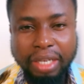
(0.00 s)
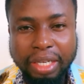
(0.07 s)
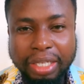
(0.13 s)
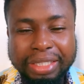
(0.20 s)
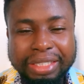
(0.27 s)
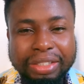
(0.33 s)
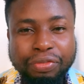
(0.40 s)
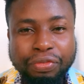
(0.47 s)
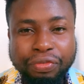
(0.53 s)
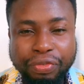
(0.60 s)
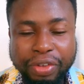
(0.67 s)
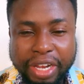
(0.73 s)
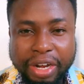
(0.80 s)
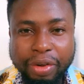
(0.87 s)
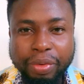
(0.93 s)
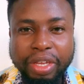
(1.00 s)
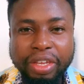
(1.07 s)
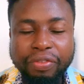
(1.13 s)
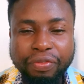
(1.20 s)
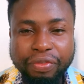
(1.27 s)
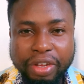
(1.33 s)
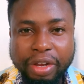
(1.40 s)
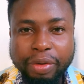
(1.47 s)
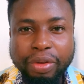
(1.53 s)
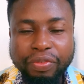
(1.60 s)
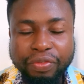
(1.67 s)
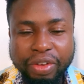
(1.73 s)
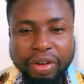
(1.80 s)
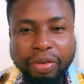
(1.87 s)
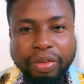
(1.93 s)
It's very,
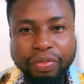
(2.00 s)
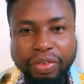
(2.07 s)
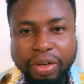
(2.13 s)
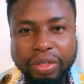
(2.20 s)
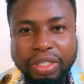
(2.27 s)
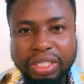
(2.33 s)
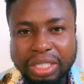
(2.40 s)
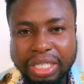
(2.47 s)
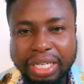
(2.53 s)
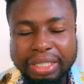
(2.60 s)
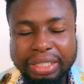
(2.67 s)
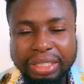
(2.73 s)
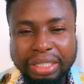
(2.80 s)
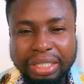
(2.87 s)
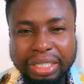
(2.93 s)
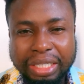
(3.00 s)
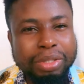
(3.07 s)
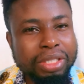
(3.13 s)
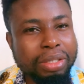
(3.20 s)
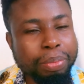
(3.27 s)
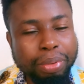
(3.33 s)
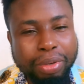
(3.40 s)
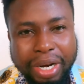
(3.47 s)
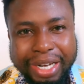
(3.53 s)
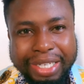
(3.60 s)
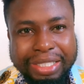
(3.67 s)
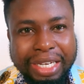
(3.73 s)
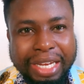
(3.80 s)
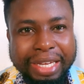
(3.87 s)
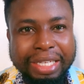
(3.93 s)
very, very, very sad. I'm
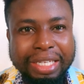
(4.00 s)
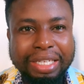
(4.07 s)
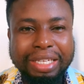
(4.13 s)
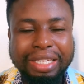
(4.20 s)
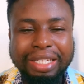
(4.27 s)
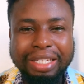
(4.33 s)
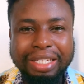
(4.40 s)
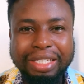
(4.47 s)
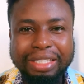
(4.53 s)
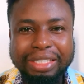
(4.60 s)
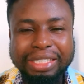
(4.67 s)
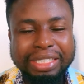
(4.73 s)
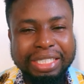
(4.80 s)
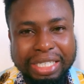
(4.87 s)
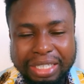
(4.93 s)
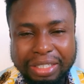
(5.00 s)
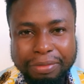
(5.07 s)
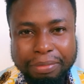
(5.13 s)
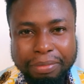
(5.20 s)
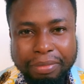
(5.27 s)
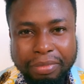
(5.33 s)
surprised. Like, see,